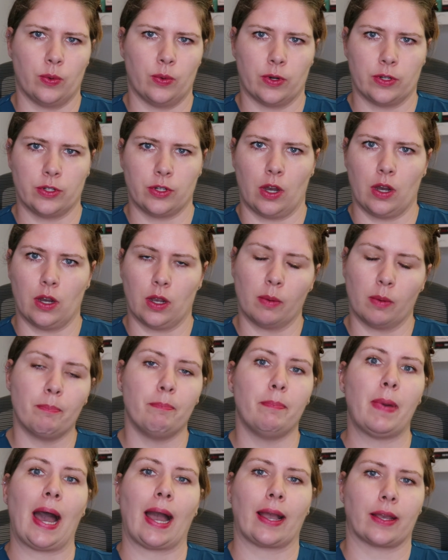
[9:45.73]
your dog
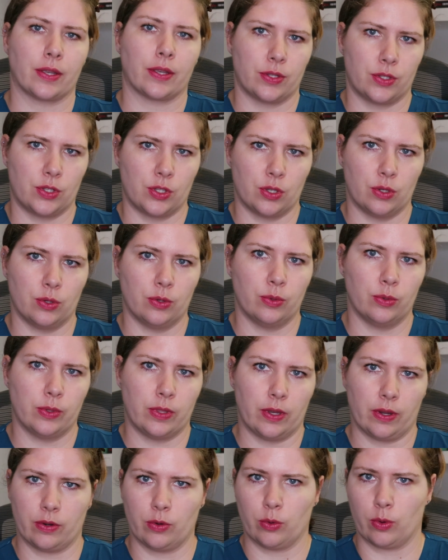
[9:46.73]
back to
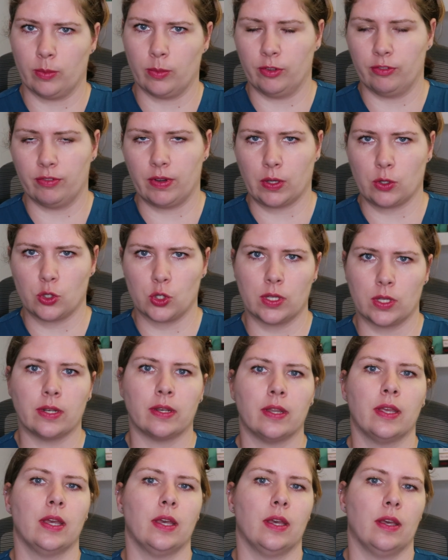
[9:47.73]
their normal
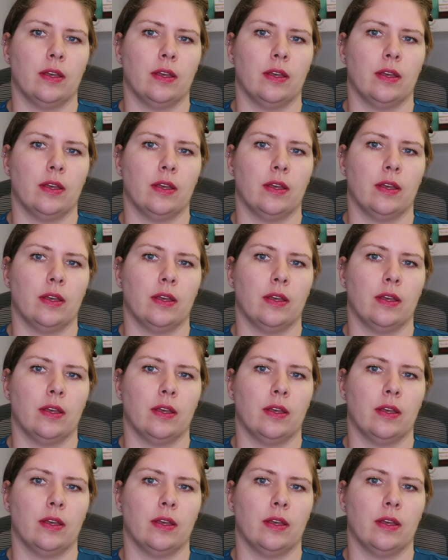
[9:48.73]
function